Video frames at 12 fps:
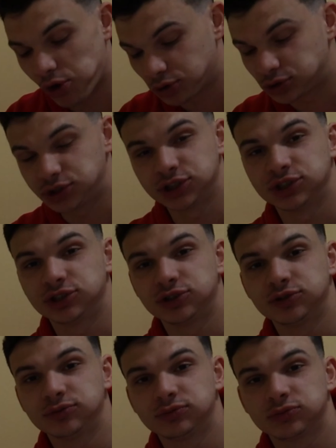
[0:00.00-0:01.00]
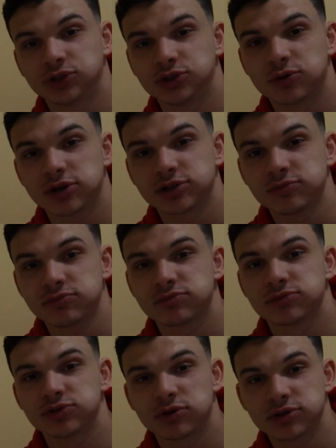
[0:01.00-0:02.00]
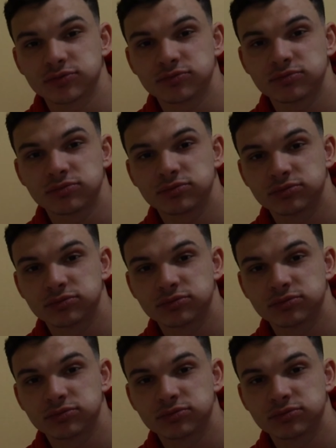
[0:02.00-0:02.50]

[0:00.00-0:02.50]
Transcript: Oh shit, did you want some? Do you want some?